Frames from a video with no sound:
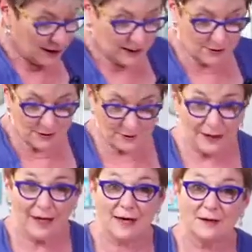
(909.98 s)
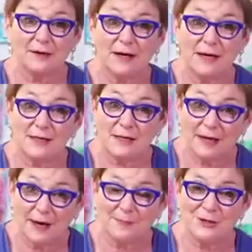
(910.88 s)
Here's a vignette that I set
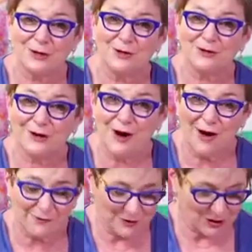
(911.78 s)
up to go to the coffee